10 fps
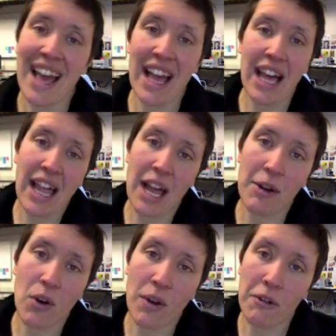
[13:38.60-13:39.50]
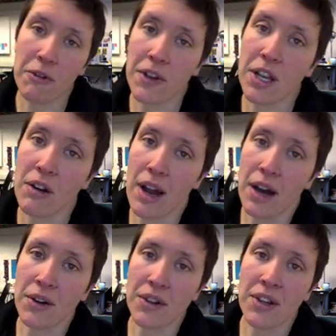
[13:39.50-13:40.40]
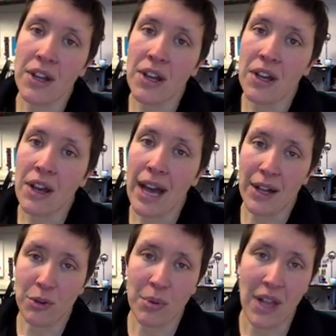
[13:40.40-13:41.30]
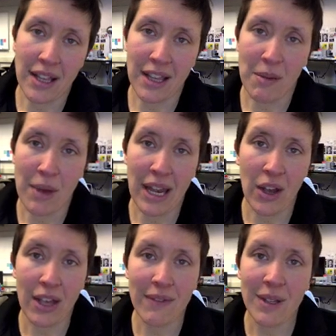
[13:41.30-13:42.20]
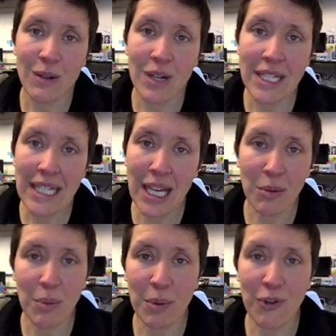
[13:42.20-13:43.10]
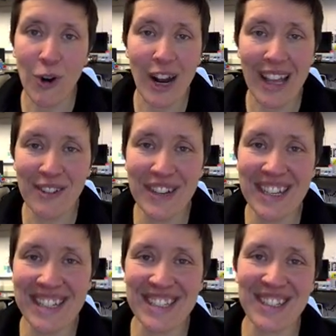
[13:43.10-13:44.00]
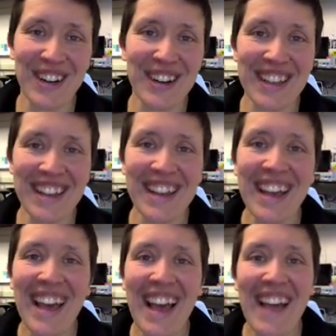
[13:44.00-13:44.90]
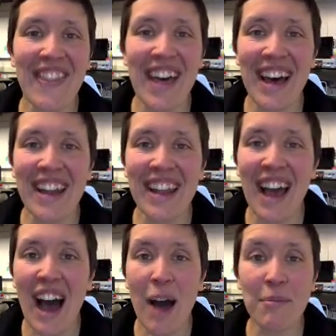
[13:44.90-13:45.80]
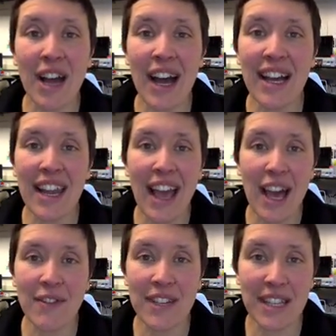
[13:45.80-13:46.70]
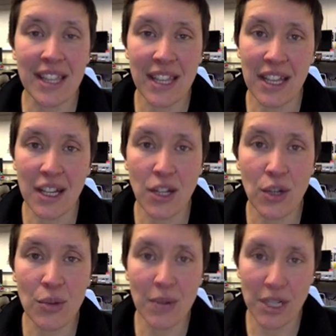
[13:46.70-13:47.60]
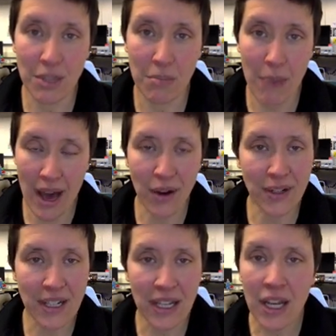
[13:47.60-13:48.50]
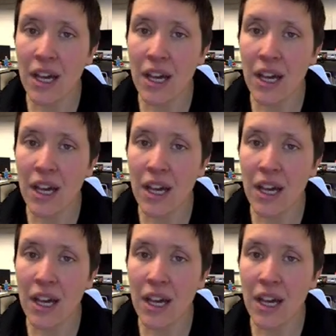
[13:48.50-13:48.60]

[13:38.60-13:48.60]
and I'm going to figure out how to plot them. And I'll give you a tip before I even get started, in that I'm not going to have to think too much about